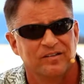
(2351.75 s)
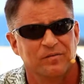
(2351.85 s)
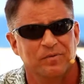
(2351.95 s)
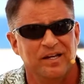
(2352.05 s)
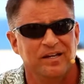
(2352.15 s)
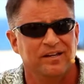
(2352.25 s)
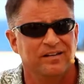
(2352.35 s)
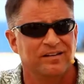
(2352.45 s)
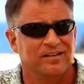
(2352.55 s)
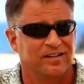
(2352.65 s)
to be
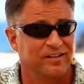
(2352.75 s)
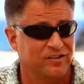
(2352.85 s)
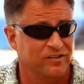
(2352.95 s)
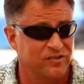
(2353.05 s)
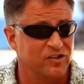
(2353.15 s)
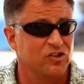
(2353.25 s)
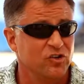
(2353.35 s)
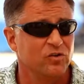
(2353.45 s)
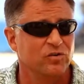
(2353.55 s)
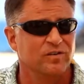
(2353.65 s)
in to
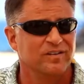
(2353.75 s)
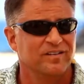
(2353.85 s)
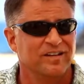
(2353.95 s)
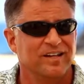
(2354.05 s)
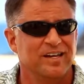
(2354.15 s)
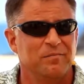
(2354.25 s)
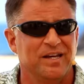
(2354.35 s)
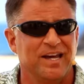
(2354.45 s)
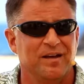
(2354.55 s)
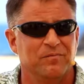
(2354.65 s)
you that He
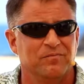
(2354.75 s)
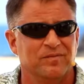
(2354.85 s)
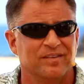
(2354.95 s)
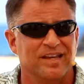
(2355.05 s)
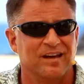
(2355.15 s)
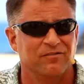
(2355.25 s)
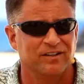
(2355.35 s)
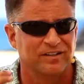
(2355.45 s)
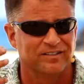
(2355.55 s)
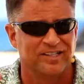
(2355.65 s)
became that
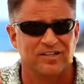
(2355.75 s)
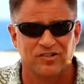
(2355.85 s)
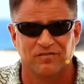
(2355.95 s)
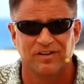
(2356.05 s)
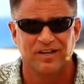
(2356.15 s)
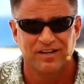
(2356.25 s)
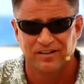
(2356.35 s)
realization.